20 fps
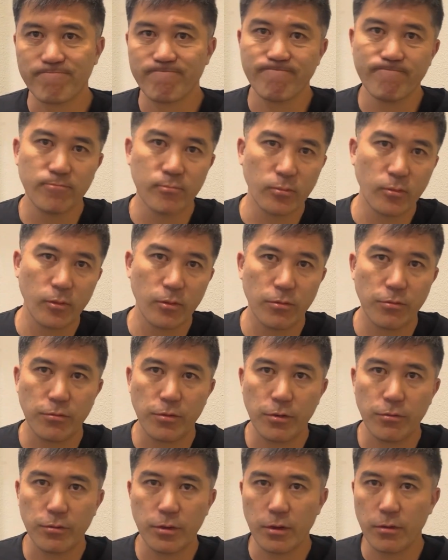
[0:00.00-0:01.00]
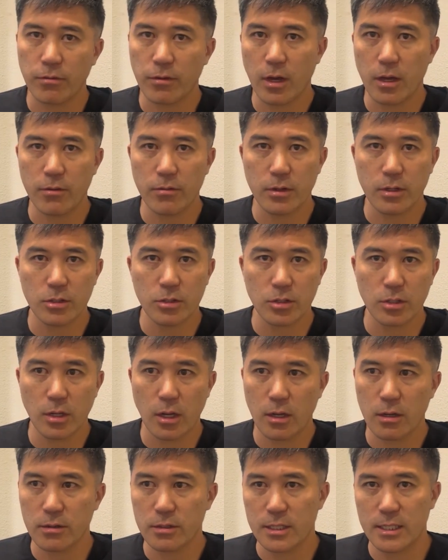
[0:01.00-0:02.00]
$5,500
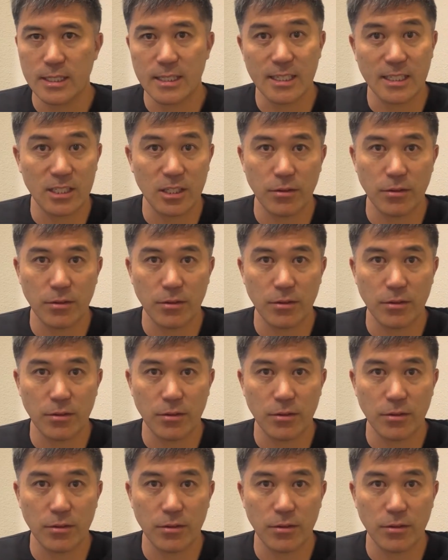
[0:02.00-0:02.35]
to